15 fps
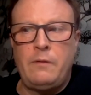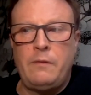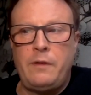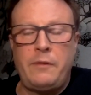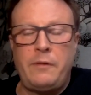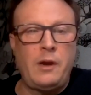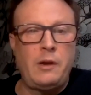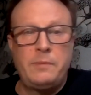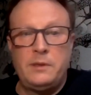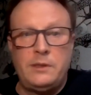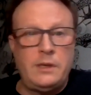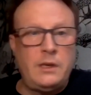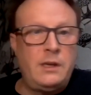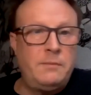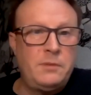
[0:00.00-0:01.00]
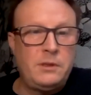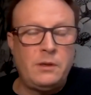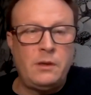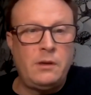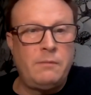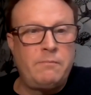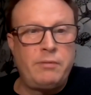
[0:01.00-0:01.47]
a very open team
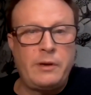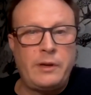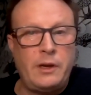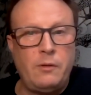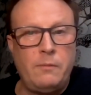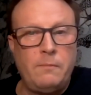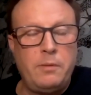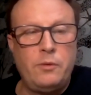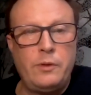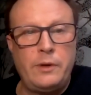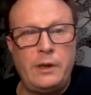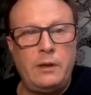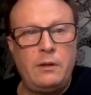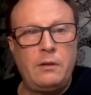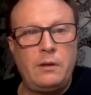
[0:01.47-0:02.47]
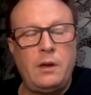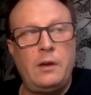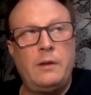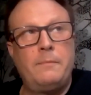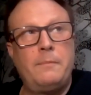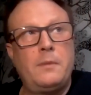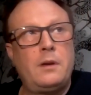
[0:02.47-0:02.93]
to bringing onboarding
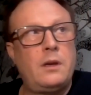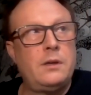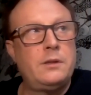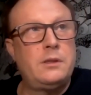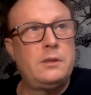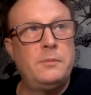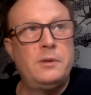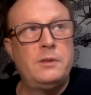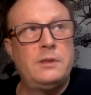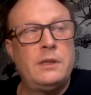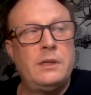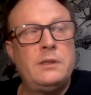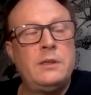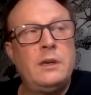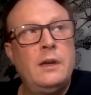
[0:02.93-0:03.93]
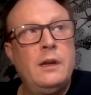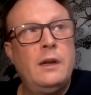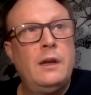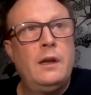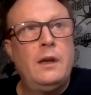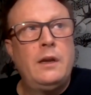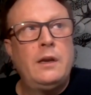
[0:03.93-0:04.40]
customers. There's,
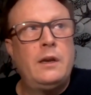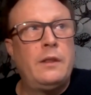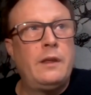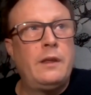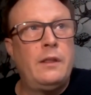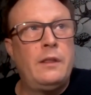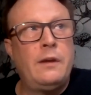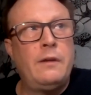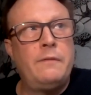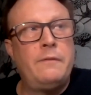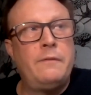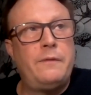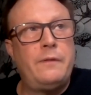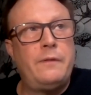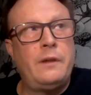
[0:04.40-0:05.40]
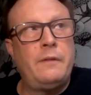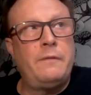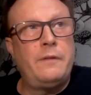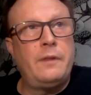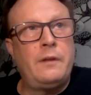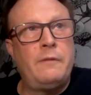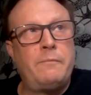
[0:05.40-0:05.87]
you know,
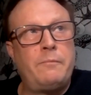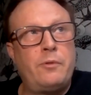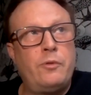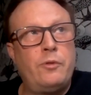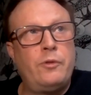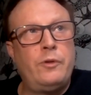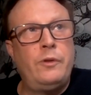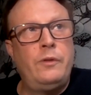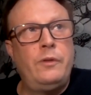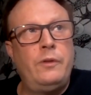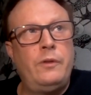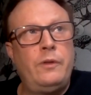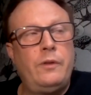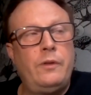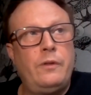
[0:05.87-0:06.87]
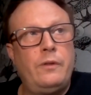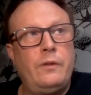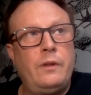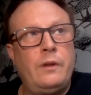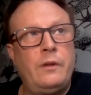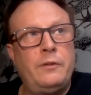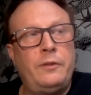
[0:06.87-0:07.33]
they've broadened.
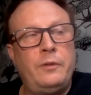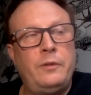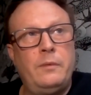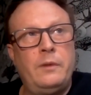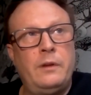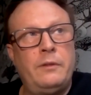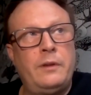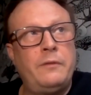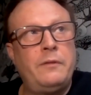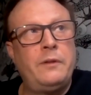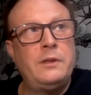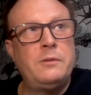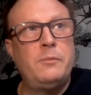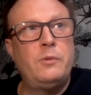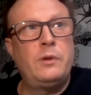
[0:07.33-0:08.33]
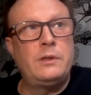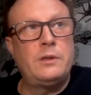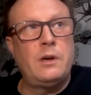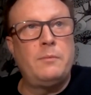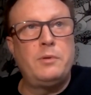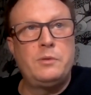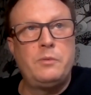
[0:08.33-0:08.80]
There are definitely some more
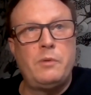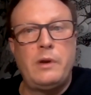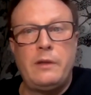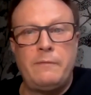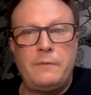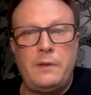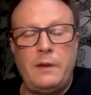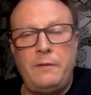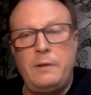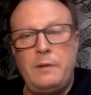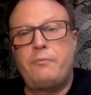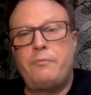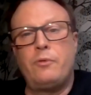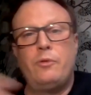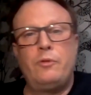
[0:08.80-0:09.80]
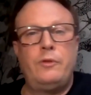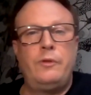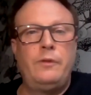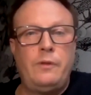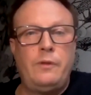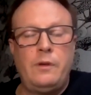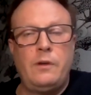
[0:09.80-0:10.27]
examples where they've definitely
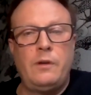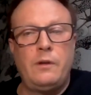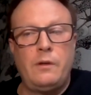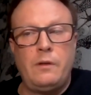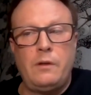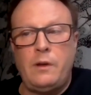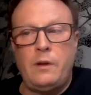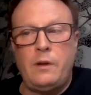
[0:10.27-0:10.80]
broadened the